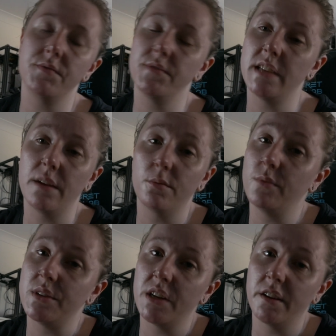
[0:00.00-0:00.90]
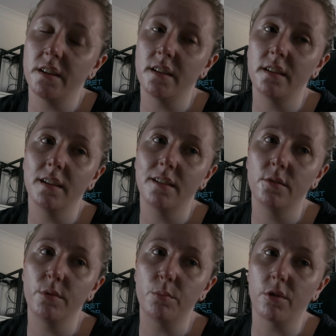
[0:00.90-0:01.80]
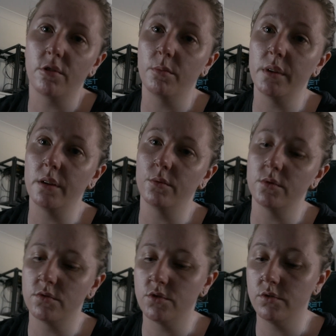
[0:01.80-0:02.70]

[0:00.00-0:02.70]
say when we're studying, we probably would